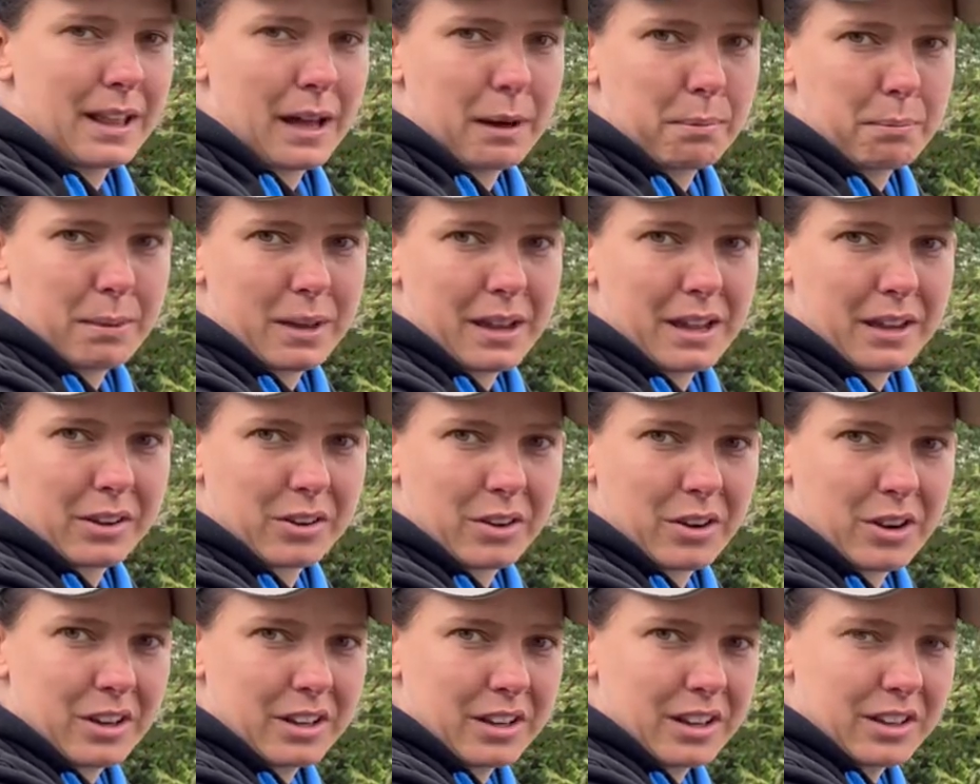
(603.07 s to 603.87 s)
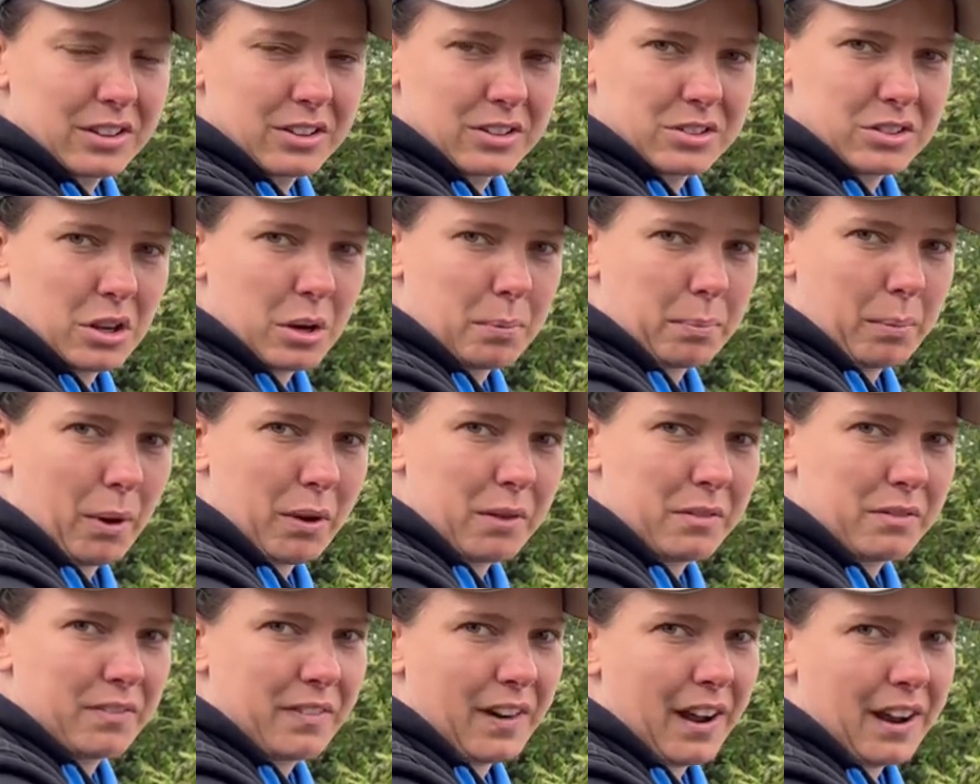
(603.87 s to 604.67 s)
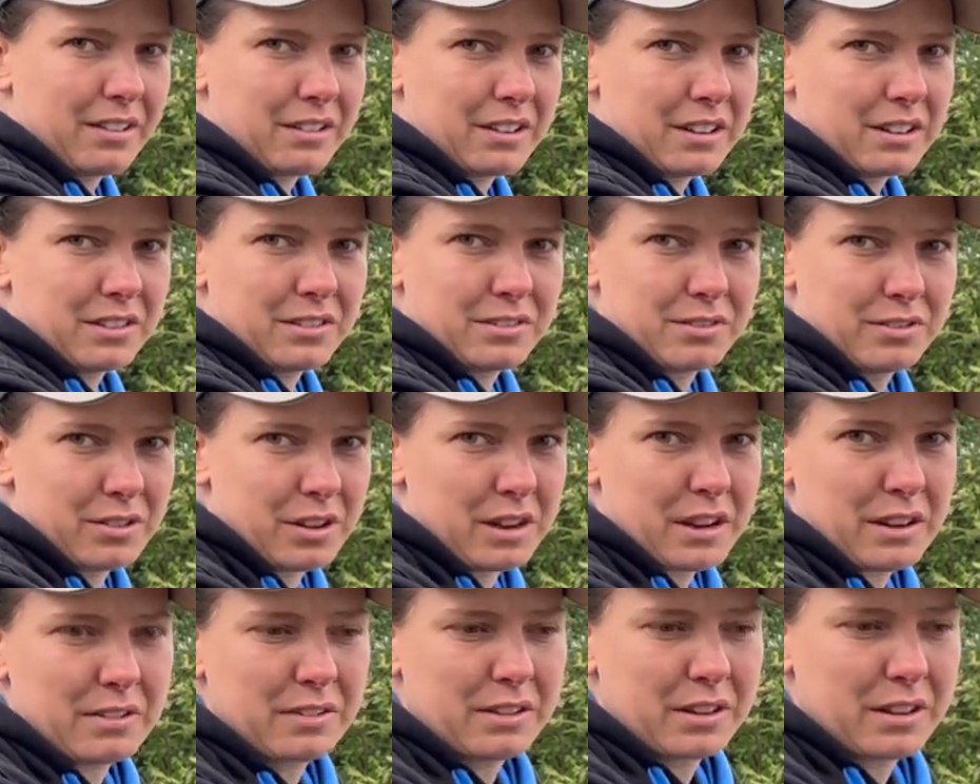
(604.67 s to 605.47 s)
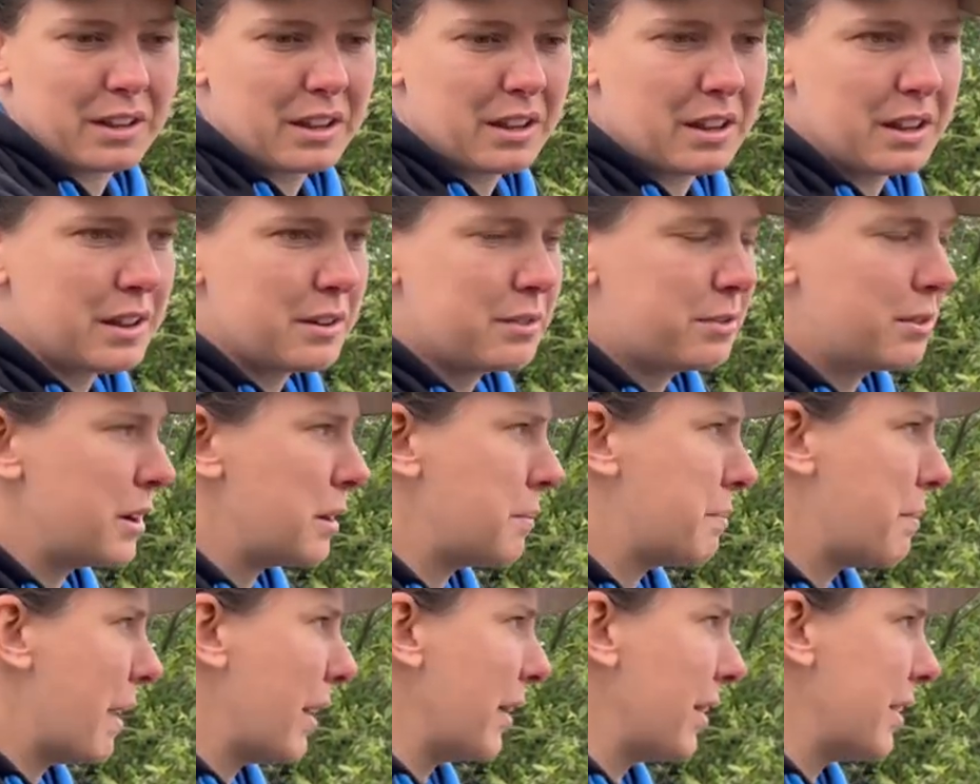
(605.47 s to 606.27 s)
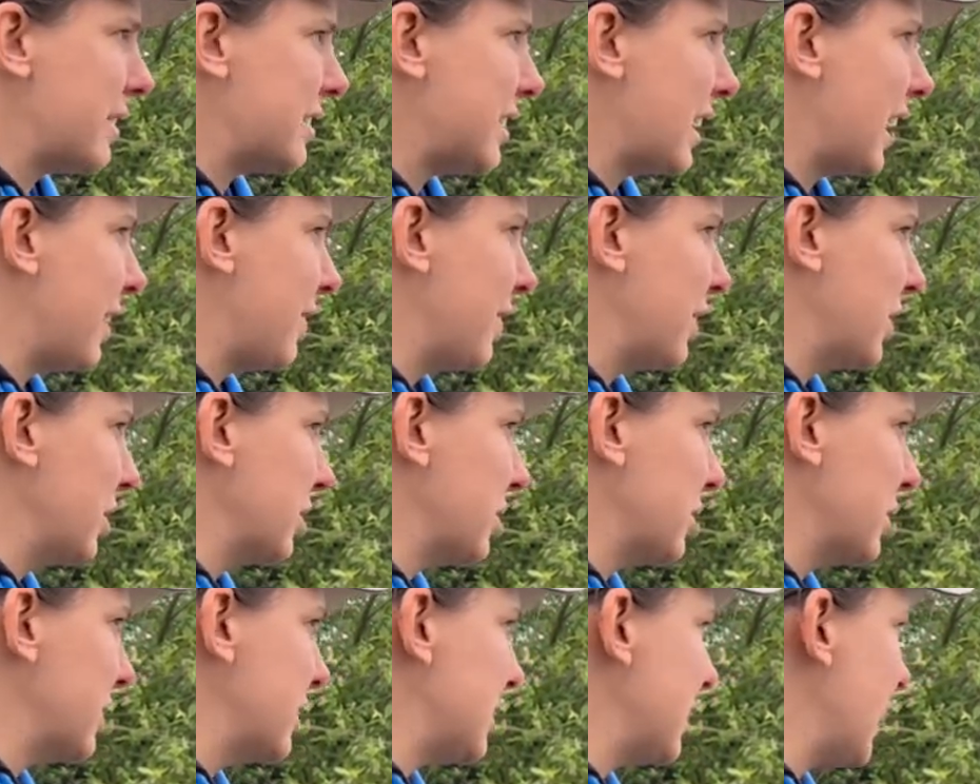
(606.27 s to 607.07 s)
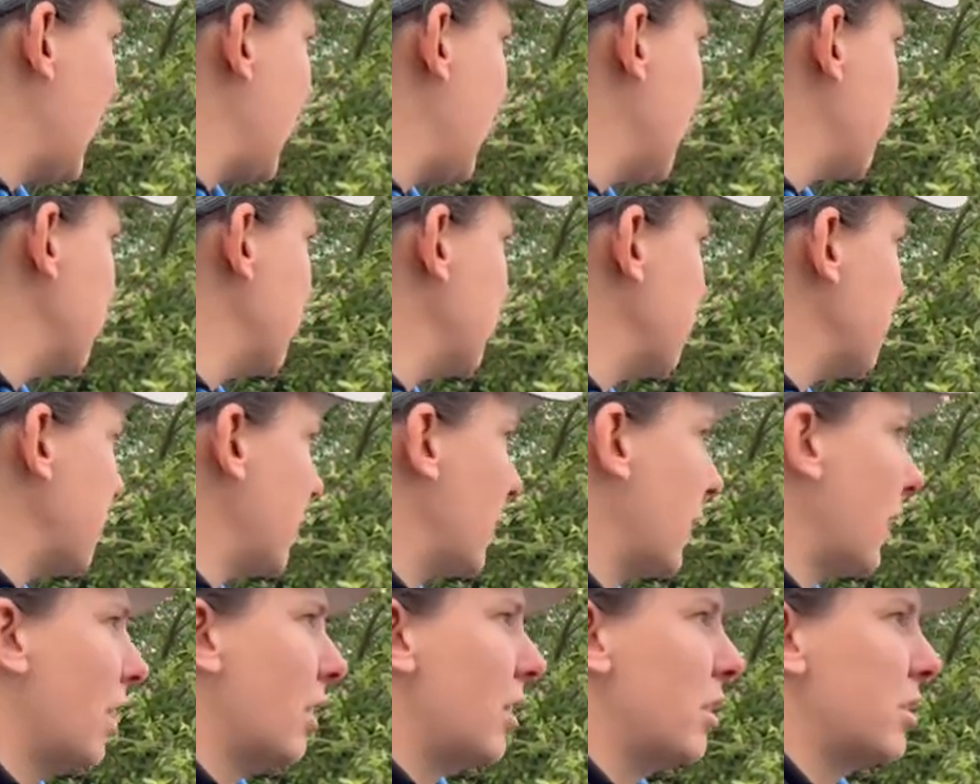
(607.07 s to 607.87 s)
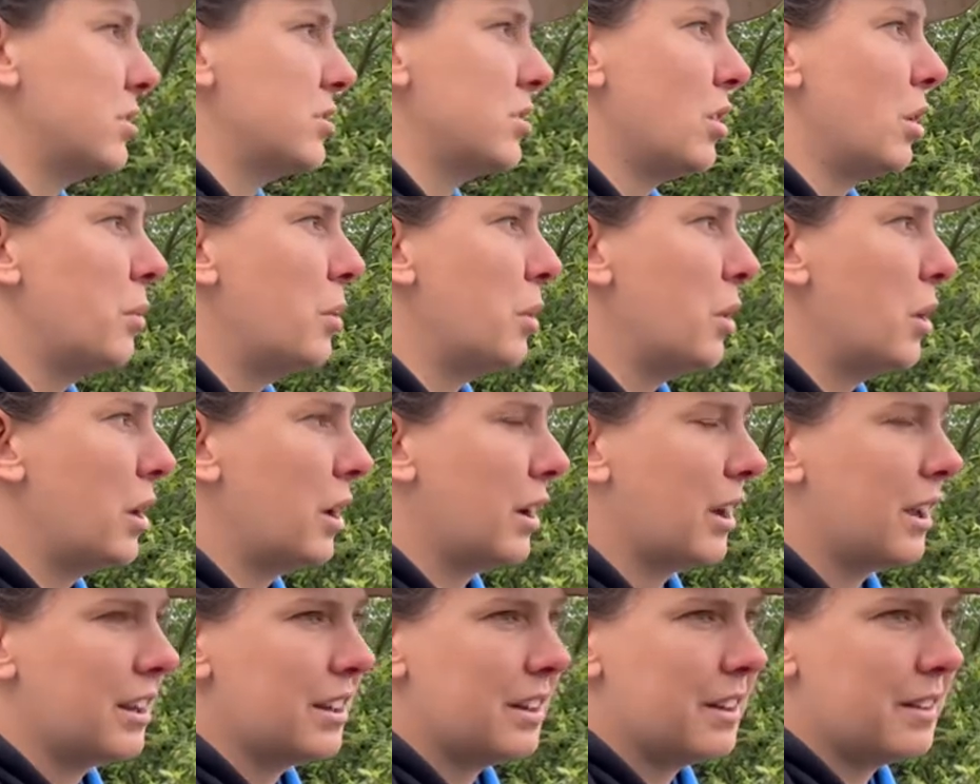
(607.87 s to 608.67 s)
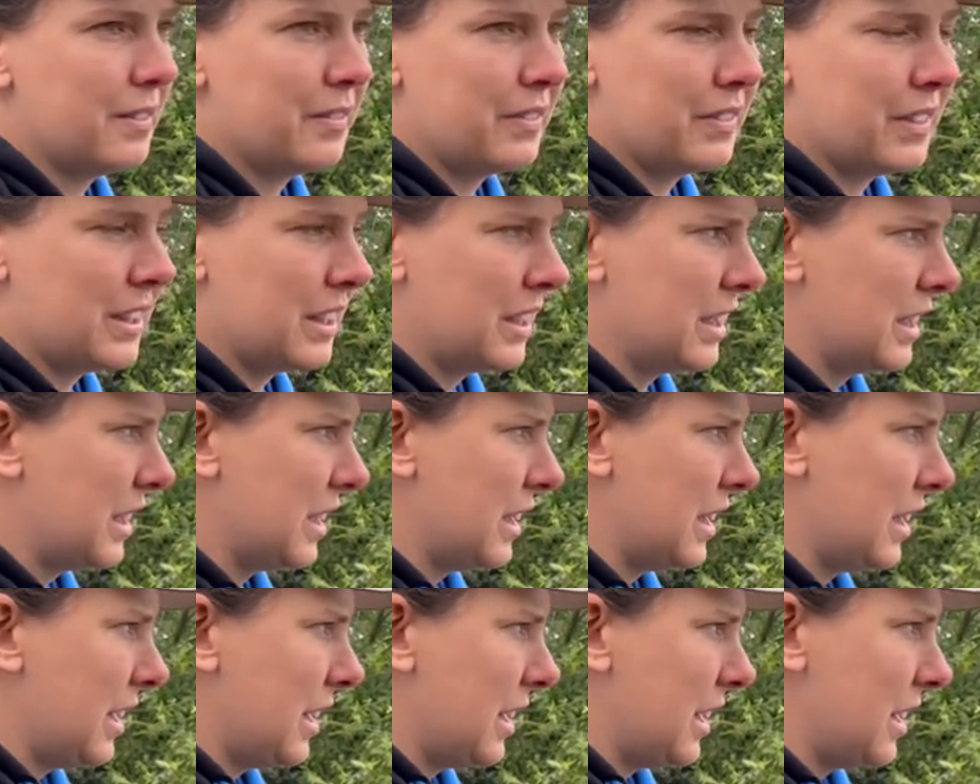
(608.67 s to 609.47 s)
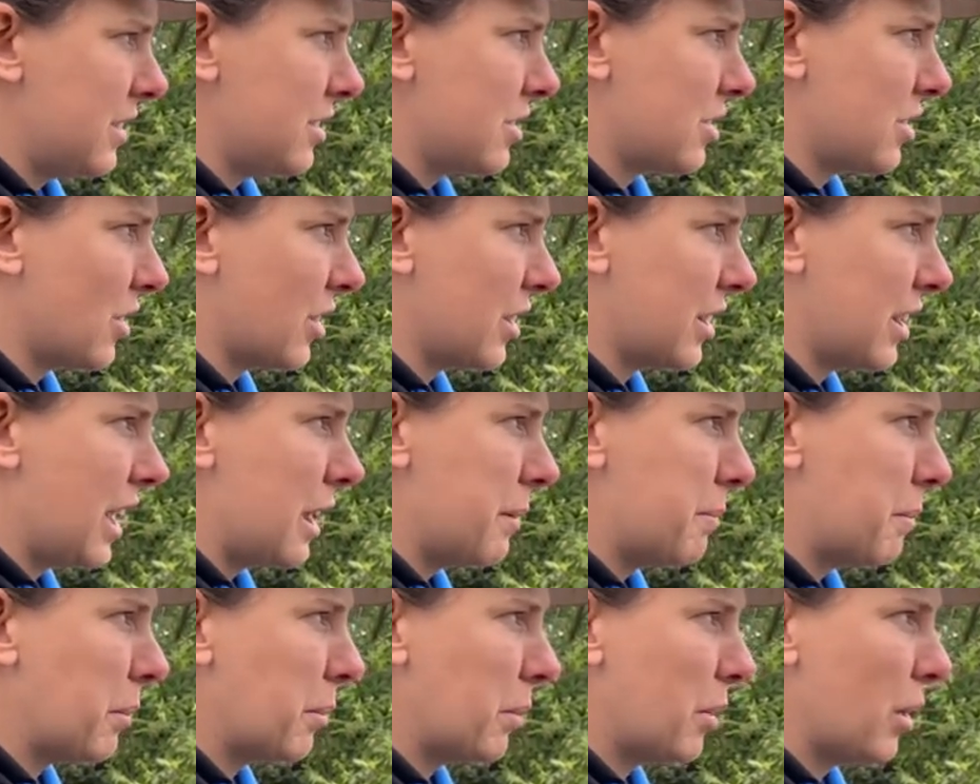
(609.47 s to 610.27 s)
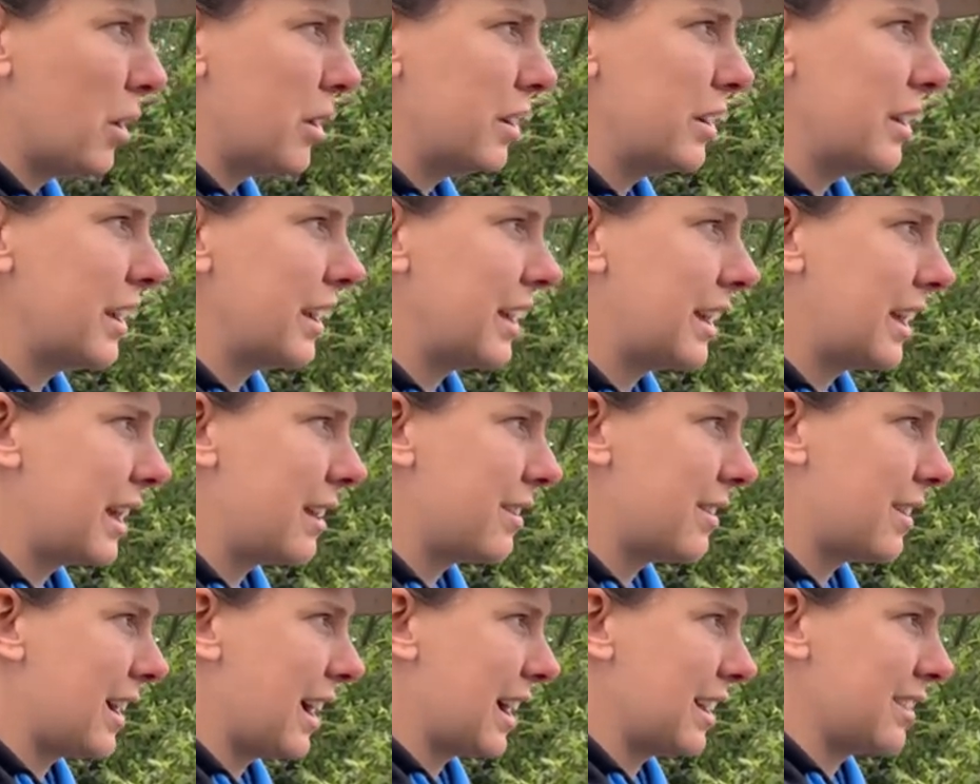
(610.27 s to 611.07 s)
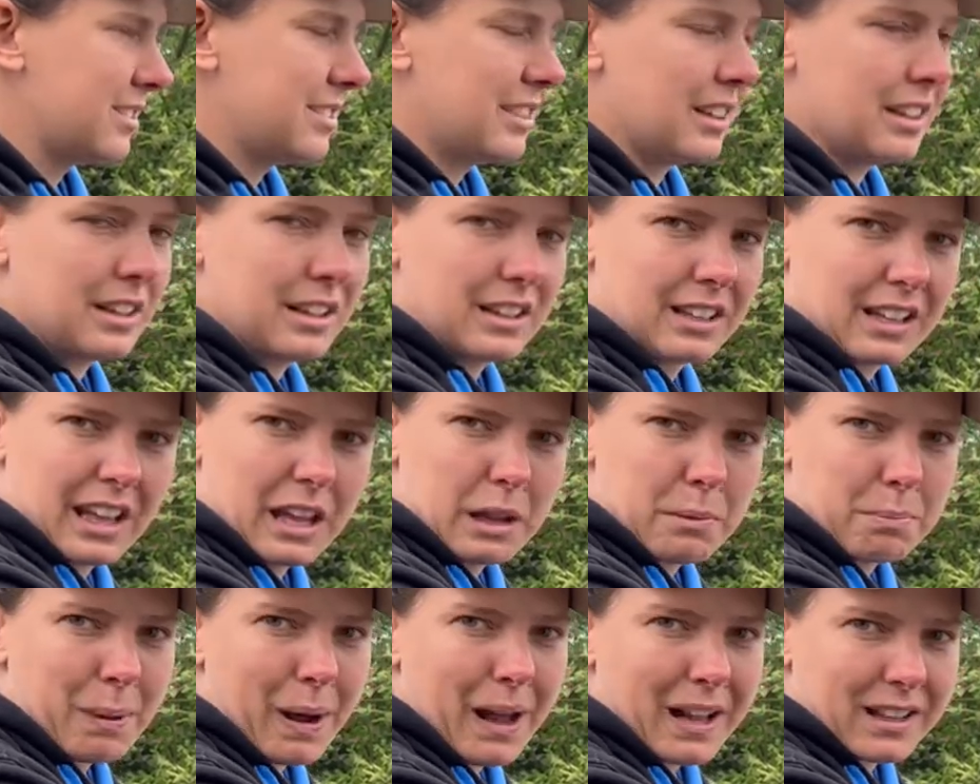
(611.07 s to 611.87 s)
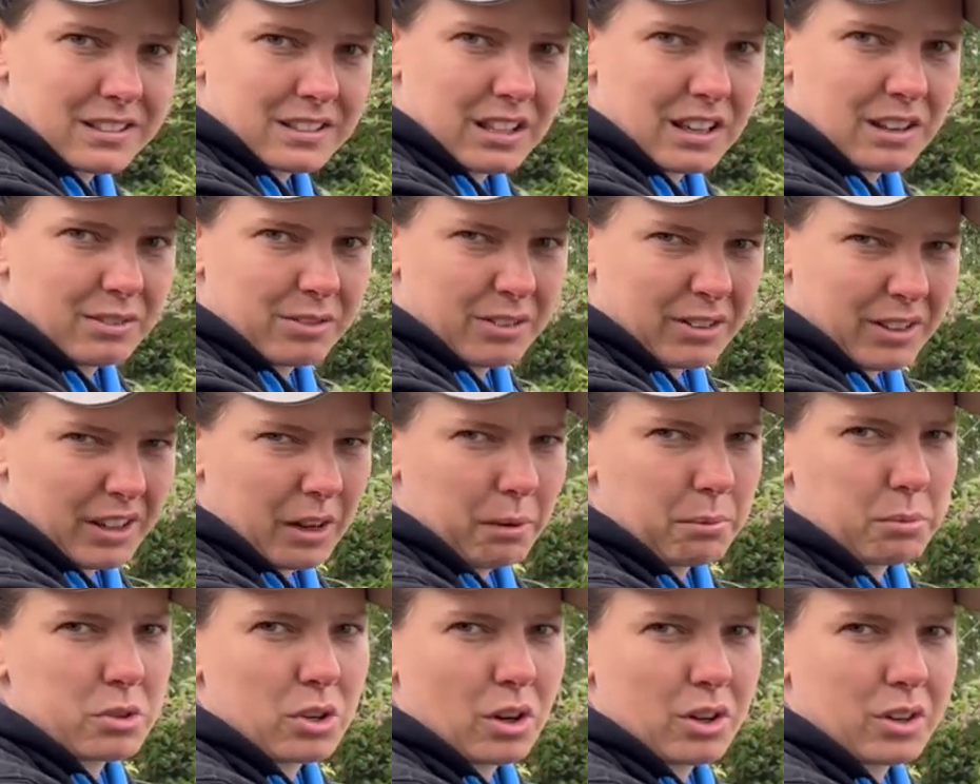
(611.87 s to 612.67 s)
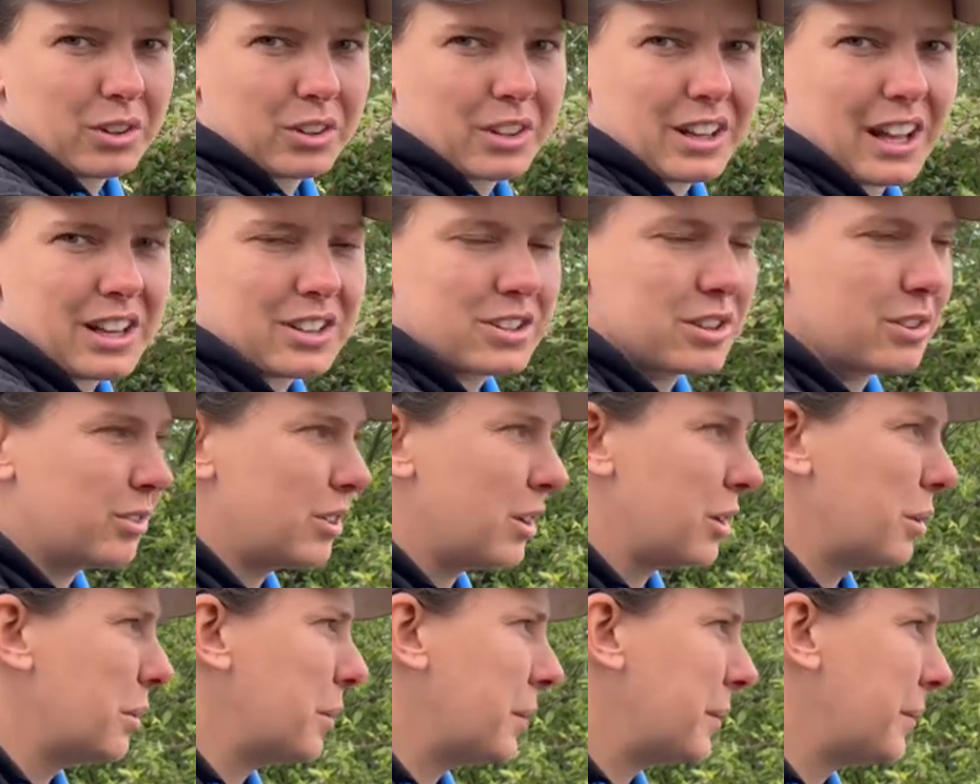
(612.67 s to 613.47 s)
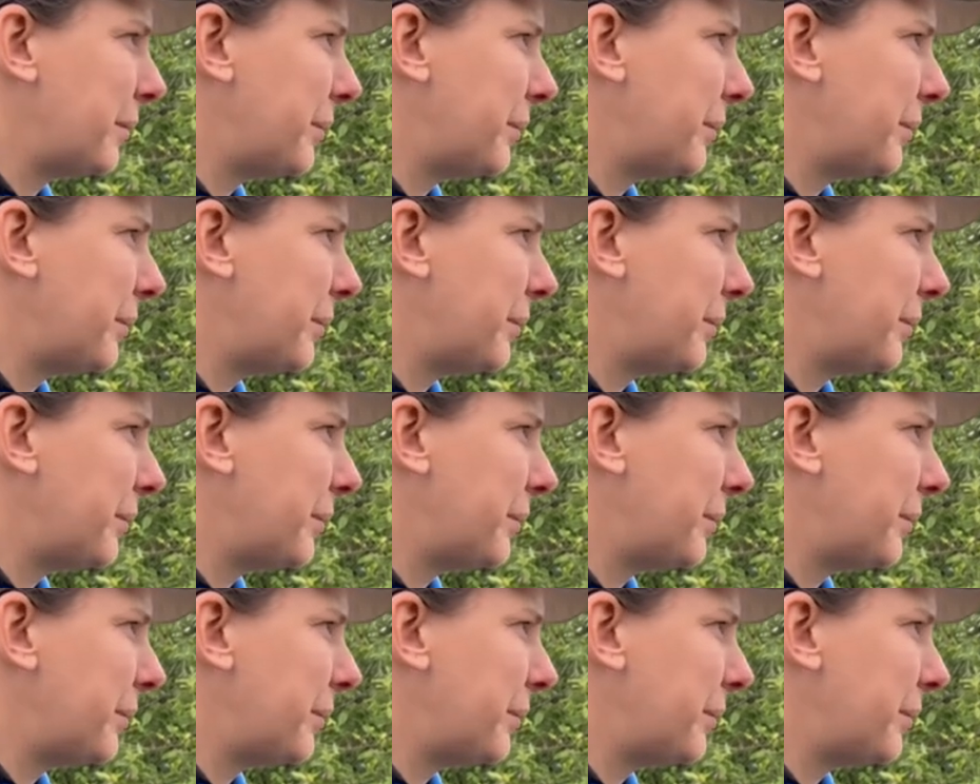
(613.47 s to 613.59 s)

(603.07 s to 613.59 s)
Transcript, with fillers: that bait going in. There's no point firing three, three pellets half a dozen times and being like, oh, it's not working. You've got to keep them going in, keep casting, keep active, and I'm sure you'll catch a few.